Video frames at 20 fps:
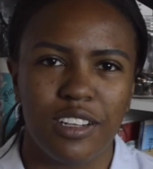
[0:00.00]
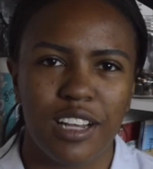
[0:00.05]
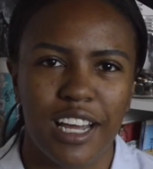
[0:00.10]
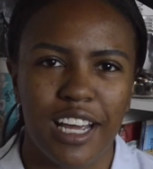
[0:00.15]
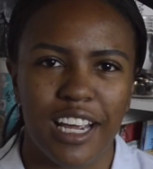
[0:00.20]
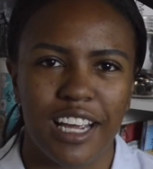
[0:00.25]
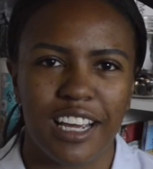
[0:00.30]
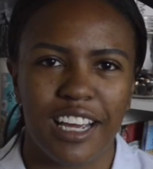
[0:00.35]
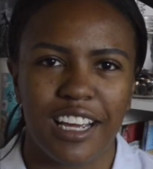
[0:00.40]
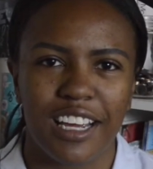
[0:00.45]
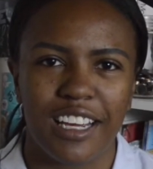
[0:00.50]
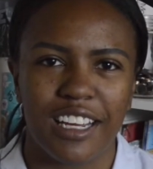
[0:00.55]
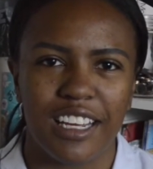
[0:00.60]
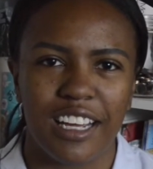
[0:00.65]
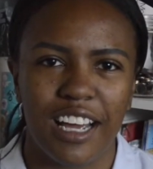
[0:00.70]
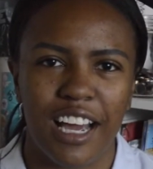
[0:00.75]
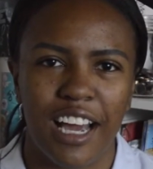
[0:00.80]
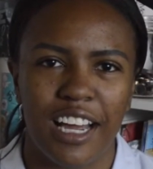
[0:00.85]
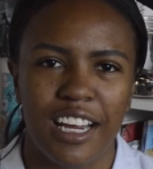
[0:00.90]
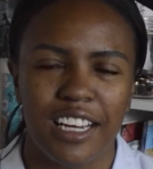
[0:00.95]
Like,
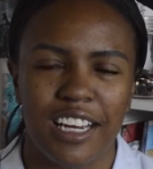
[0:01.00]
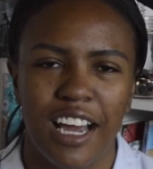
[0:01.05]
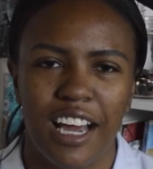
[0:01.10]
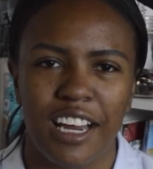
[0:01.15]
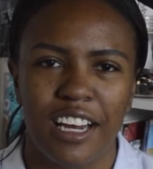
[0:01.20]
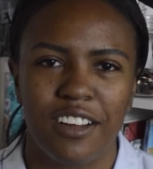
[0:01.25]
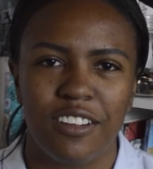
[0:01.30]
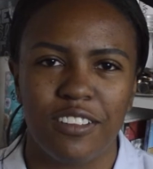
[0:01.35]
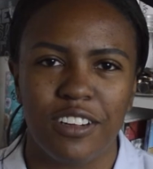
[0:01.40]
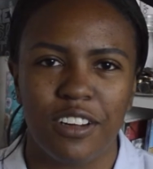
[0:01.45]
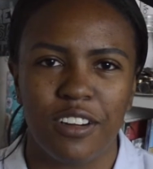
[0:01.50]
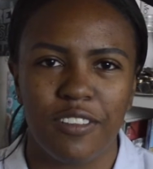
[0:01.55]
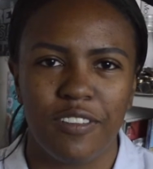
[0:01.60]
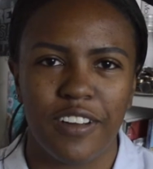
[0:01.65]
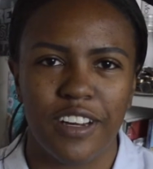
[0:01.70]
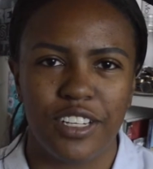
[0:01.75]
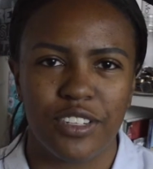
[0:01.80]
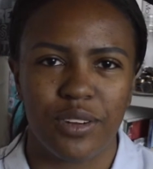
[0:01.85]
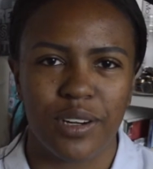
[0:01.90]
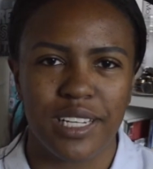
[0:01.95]
I don't know if I
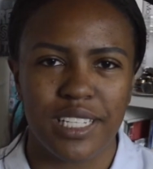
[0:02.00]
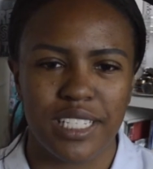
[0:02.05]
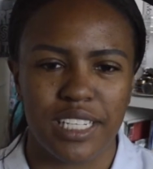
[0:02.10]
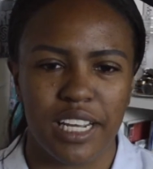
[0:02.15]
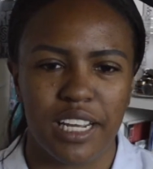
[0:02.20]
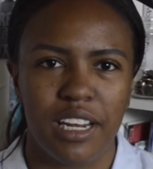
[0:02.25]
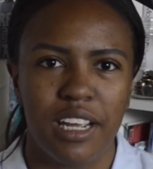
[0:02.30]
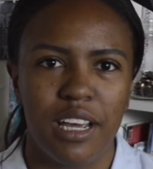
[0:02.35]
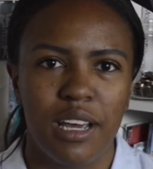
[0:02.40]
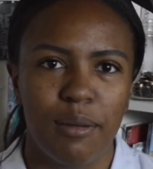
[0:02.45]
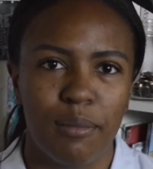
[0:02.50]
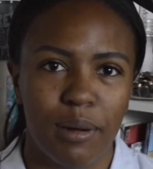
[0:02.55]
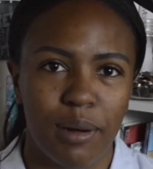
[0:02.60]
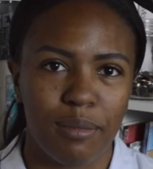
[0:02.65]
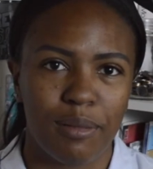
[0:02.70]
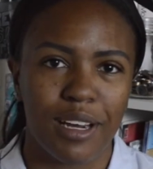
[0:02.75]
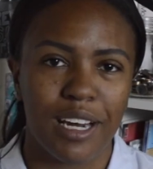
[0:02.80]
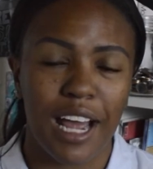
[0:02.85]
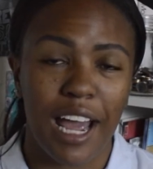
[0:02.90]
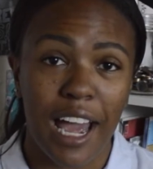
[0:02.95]
trust it, but I'm
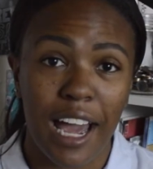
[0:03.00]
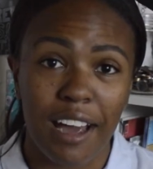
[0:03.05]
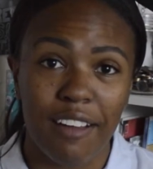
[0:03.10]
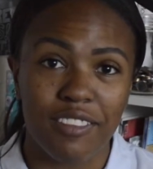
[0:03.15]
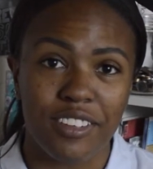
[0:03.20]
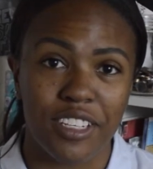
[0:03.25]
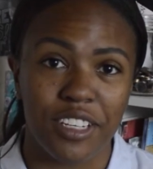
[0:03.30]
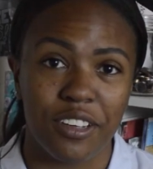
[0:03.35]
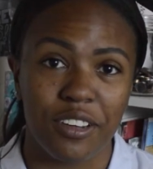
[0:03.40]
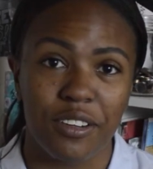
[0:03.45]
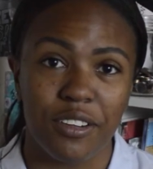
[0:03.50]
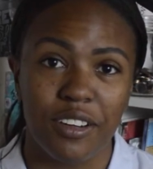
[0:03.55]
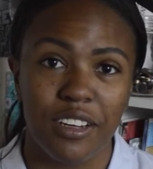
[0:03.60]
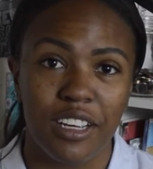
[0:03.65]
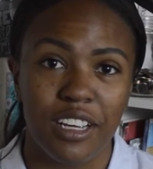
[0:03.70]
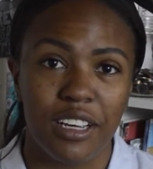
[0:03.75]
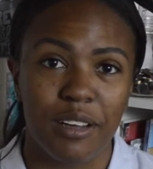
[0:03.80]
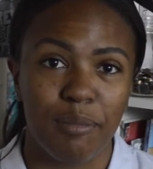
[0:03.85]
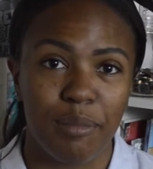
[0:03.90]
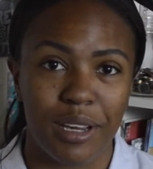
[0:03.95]
gonna have to
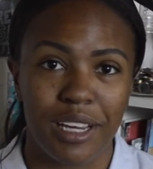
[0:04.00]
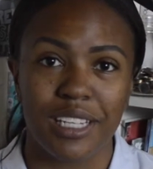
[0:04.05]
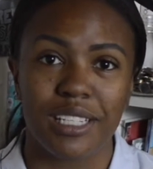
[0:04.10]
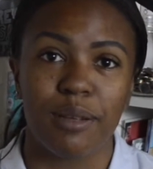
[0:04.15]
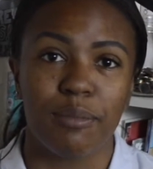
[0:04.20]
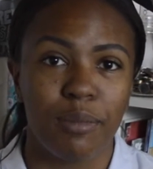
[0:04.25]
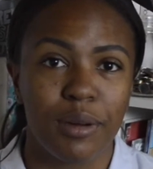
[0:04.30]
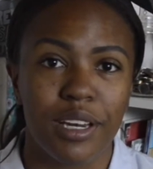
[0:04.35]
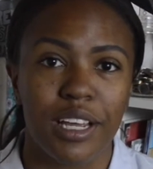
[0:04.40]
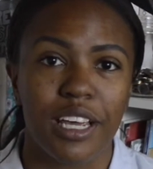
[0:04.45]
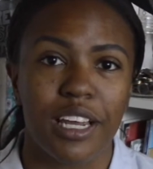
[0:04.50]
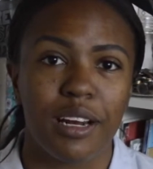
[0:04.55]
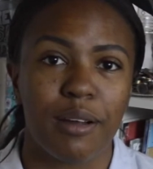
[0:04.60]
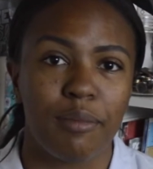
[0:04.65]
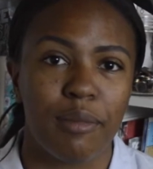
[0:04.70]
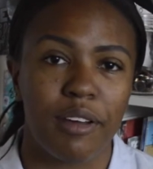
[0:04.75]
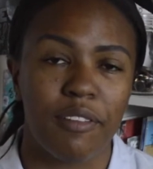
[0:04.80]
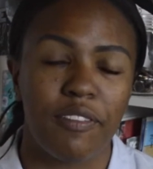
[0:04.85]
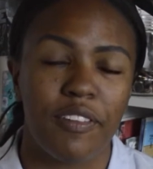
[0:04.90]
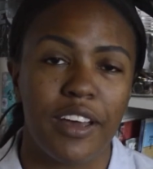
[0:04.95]
because I'm putting it on
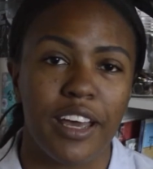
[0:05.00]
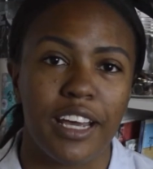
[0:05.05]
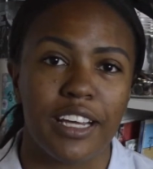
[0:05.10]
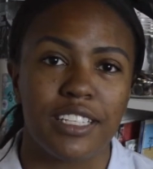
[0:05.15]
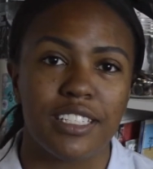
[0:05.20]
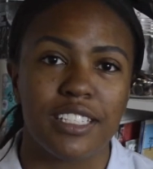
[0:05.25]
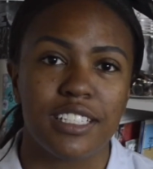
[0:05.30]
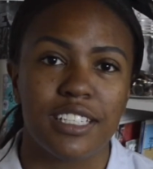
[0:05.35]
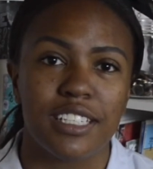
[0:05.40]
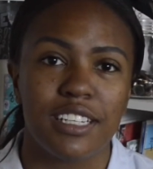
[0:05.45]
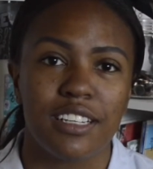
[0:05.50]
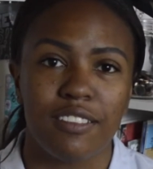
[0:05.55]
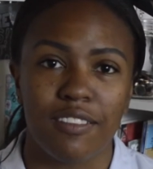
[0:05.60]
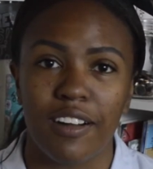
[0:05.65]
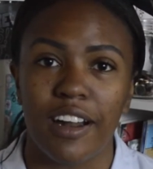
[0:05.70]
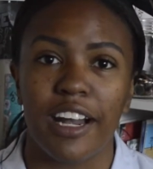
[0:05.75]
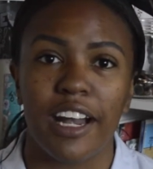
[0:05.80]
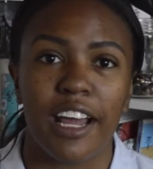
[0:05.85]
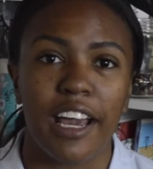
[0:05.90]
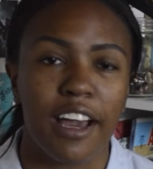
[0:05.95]
my face
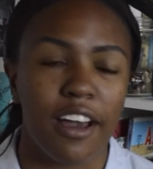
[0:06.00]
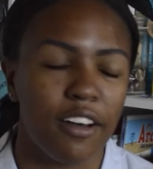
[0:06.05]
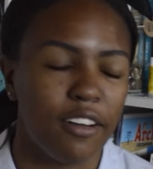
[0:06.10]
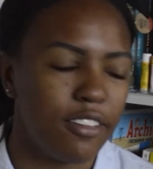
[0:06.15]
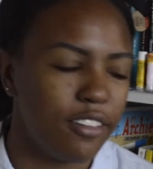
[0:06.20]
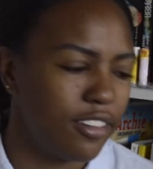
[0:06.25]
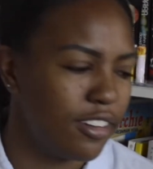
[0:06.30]
right now.